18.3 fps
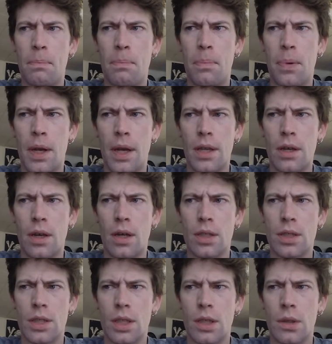But it
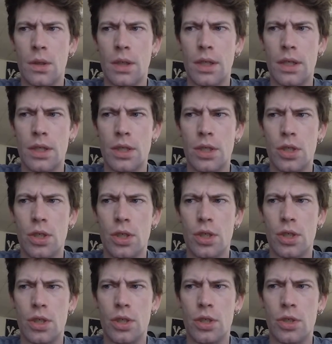also is
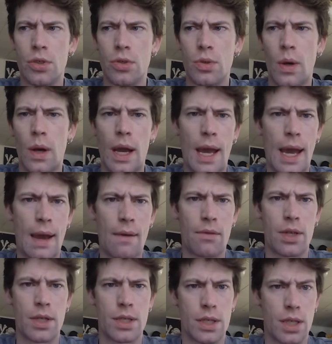good to
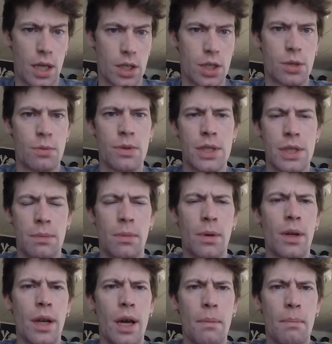have a discussion with
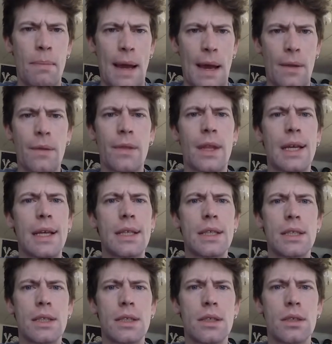someone about
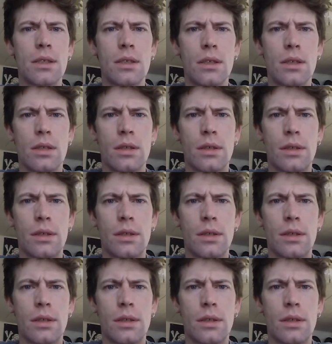this.